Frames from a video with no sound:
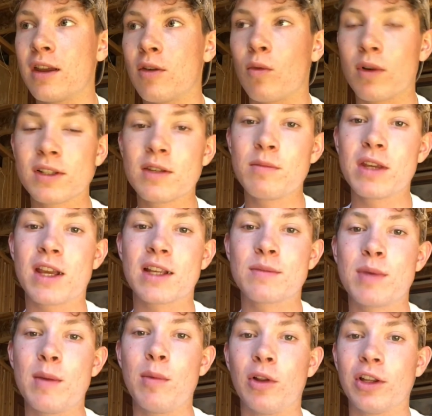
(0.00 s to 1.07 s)
wasn't because
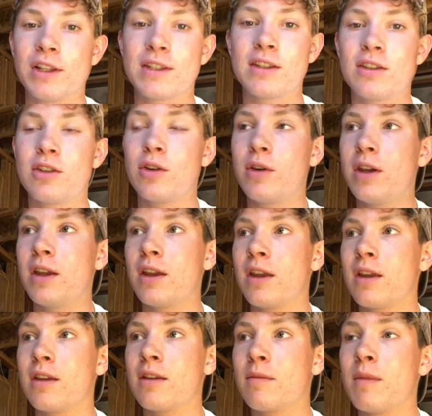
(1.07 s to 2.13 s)
people listened to it.
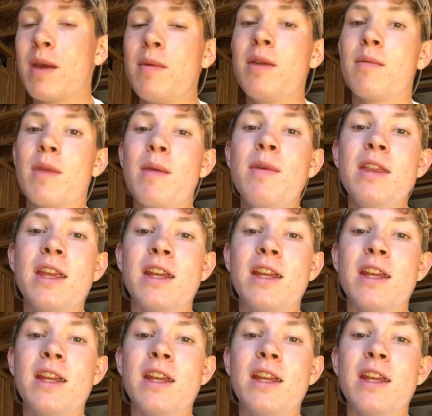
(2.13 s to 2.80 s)
Maybe they